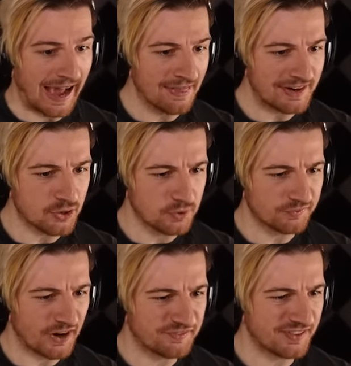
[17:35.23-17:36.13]
And they don't
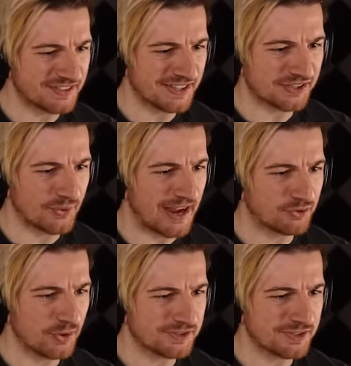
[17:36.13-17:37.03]
defy physics, so I
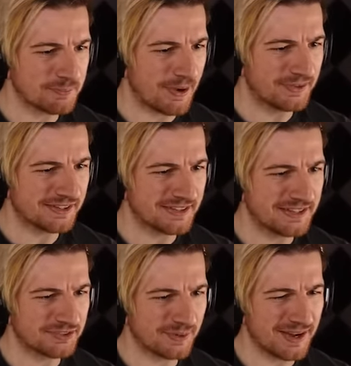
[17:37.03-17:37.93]
have questions about these
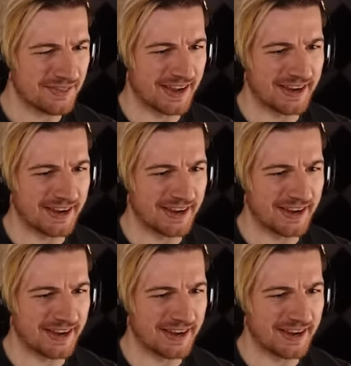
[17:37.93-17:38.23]
things. What are they?